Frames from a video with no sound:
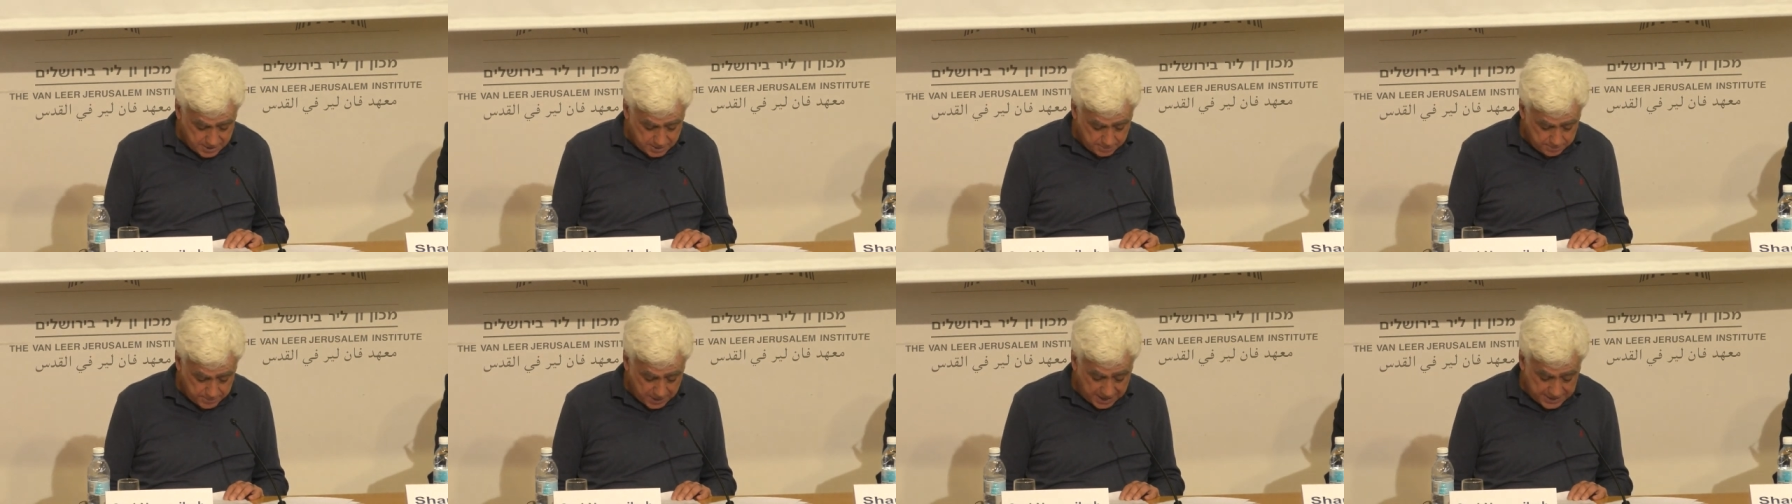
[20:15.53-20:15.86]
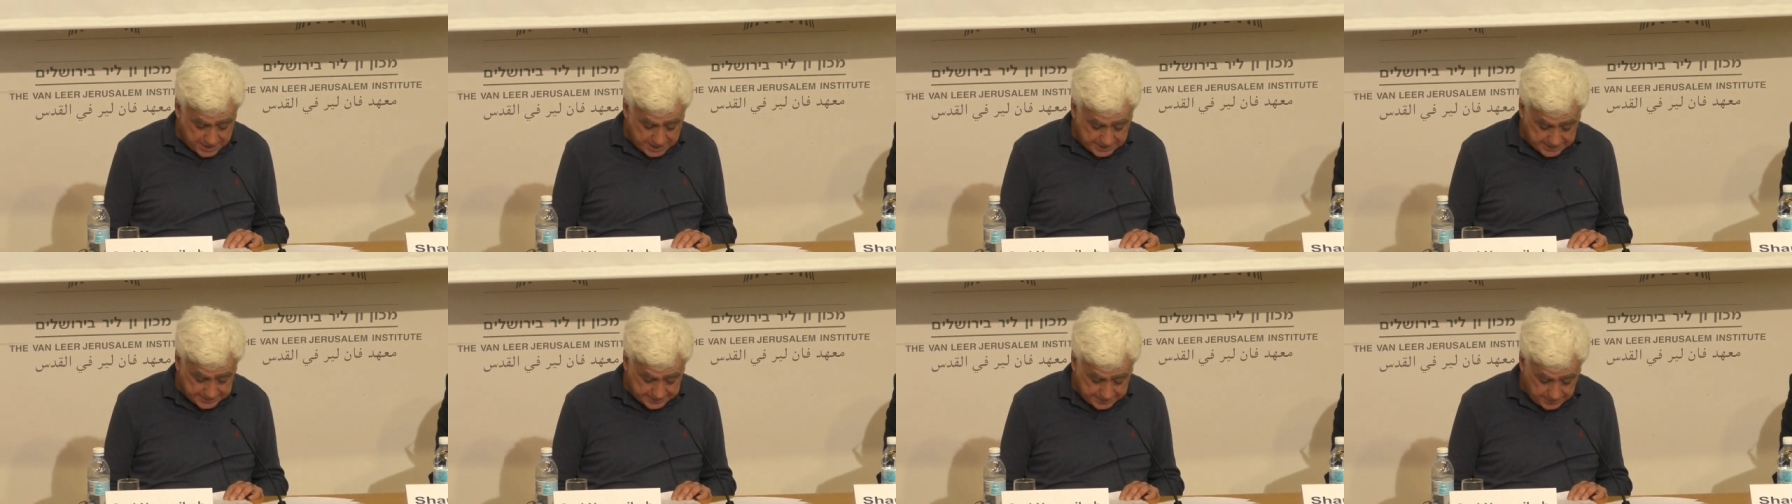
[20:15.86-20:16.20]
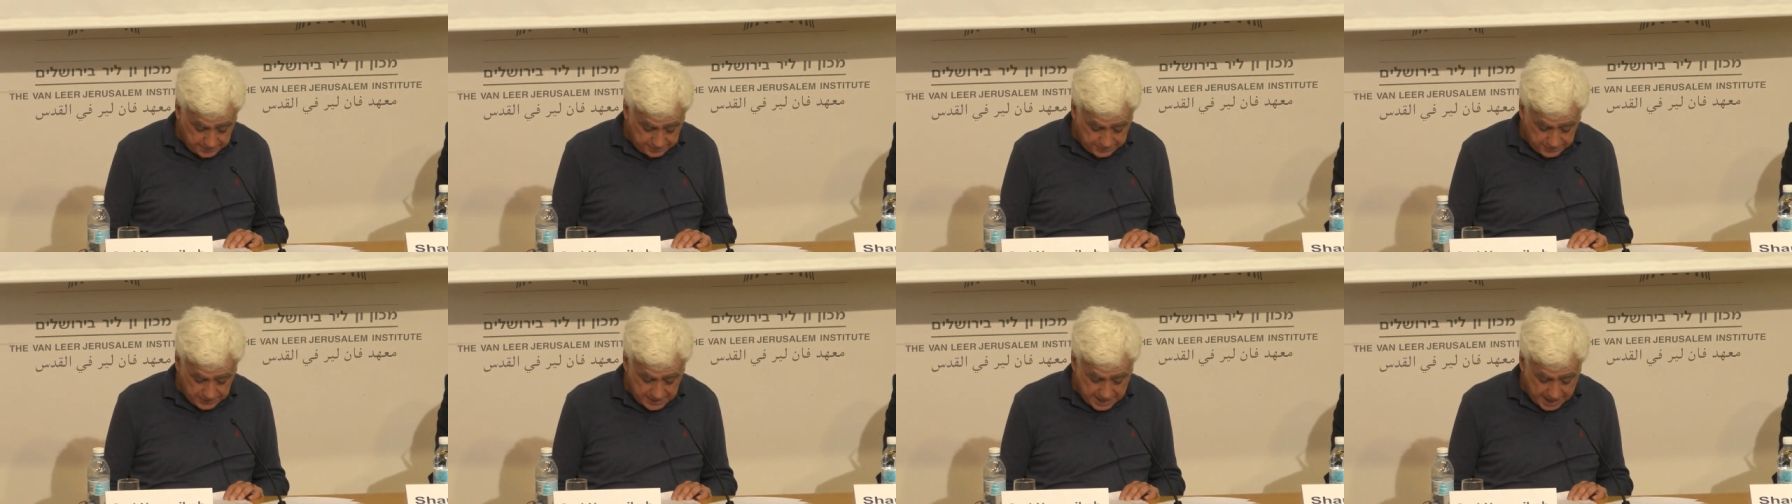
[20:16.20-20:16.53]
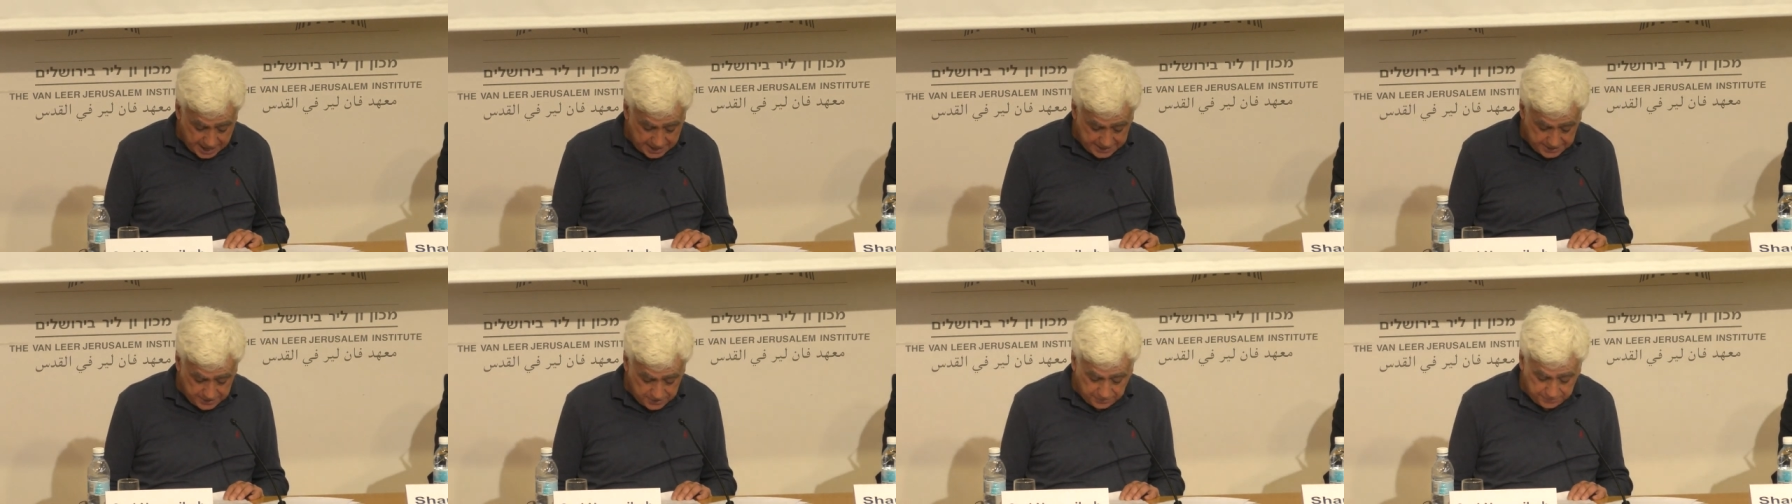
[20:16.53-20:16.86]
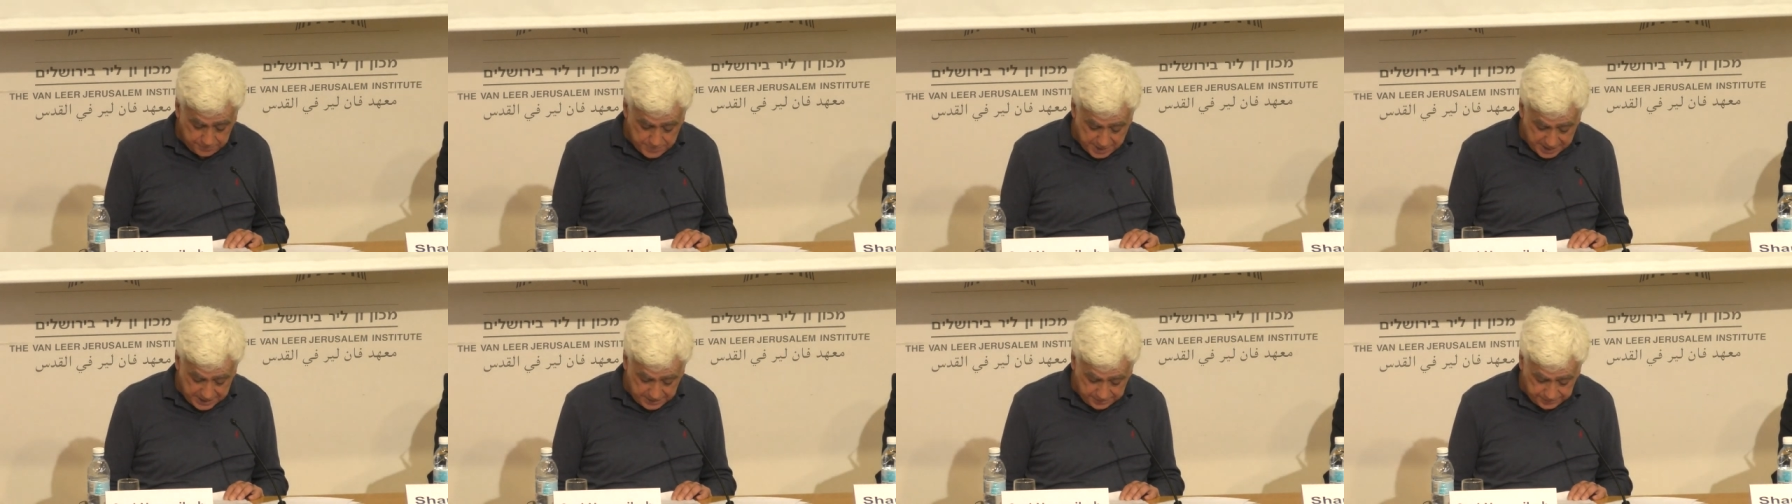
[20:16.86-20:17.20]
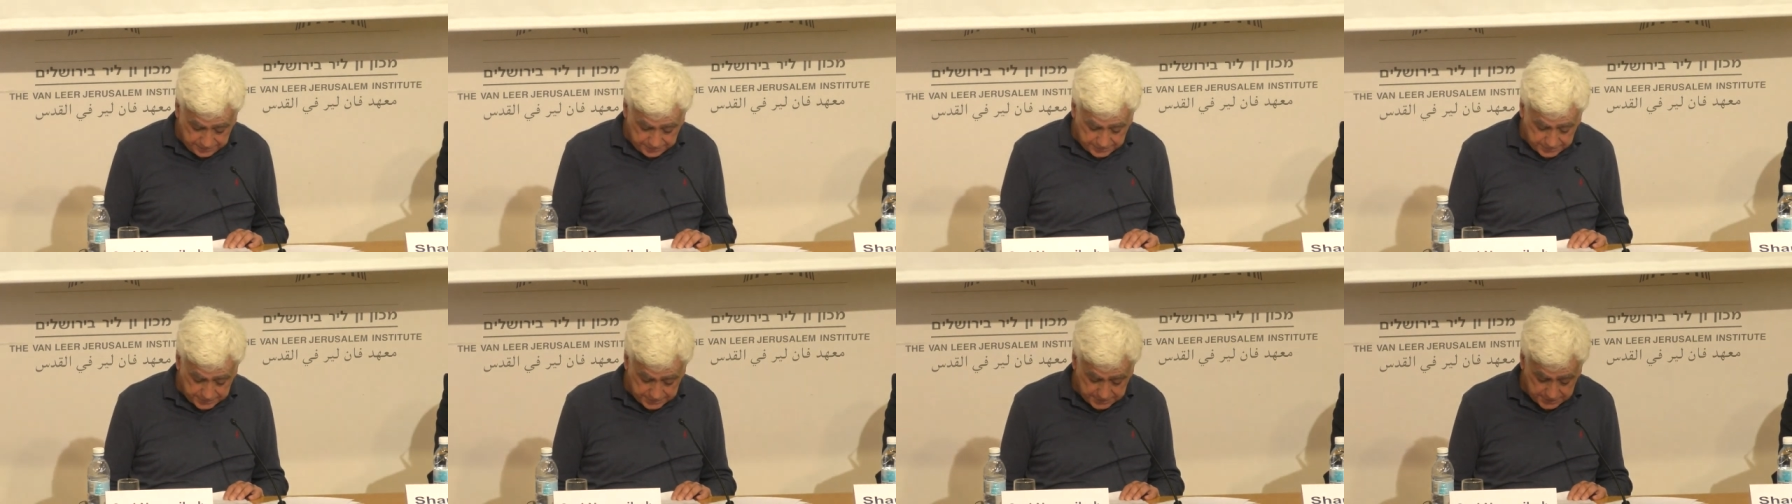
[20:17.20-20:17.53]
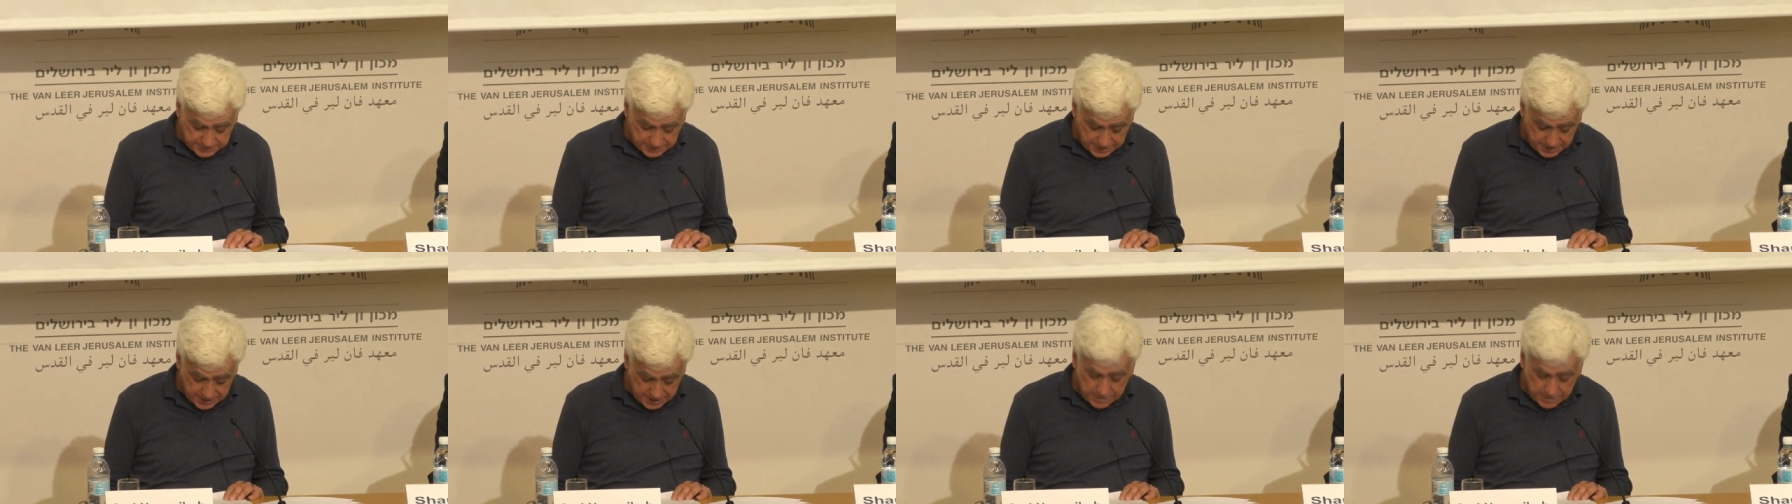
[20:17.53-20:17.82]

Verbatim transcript: by that silver lining of benefits